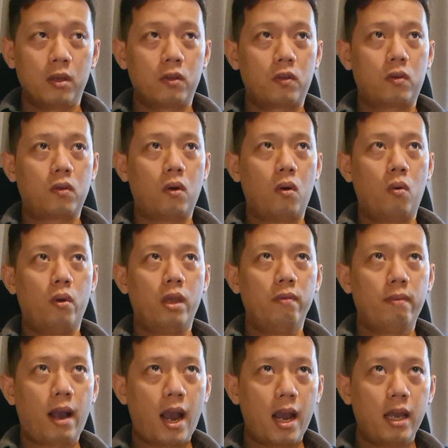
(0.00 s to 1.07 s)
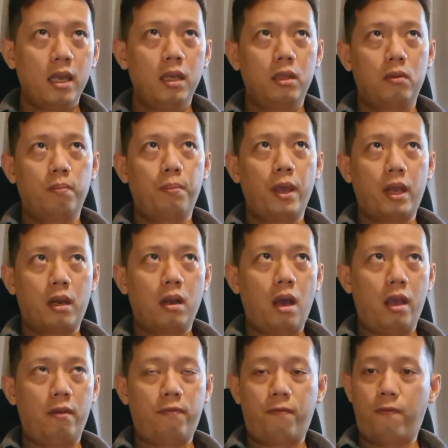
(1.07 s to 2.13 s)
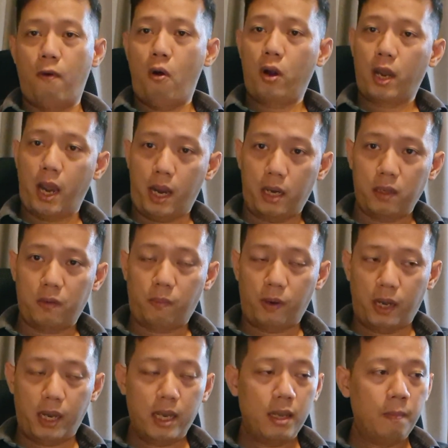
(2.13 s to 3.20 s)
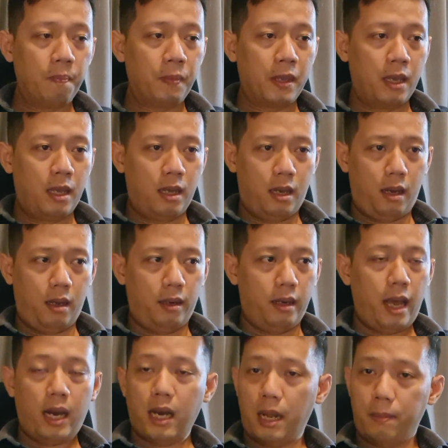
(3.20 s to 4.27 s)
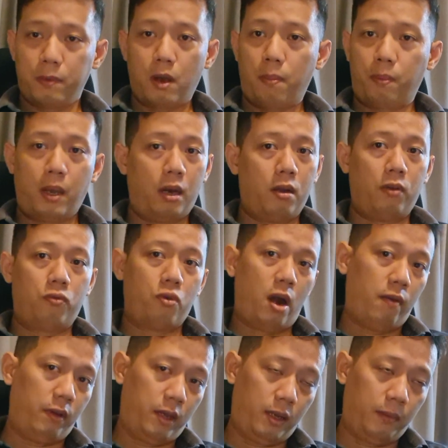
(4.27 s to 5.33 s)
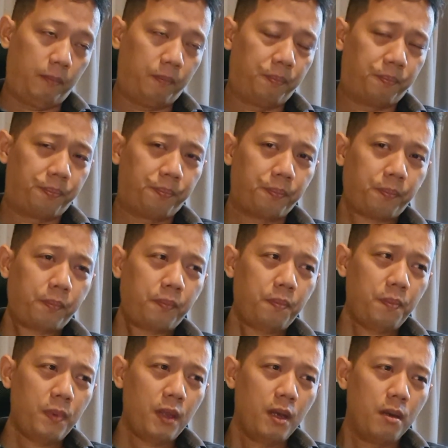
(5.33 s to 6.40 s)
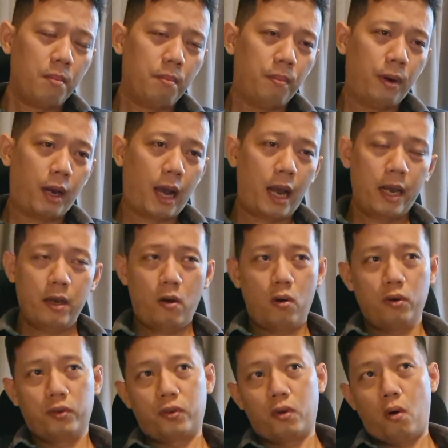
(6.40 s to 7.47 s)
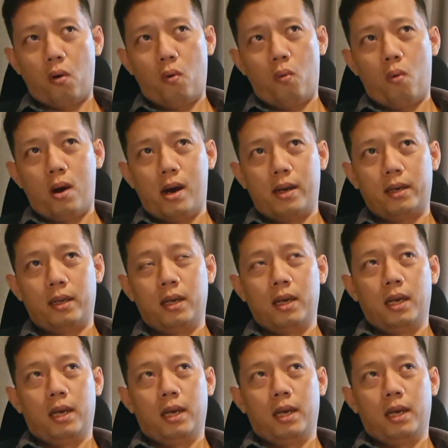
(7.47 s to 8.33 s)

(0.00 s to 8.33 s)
So if I pick a 4K display, that laptop cannot driving it. But I also want,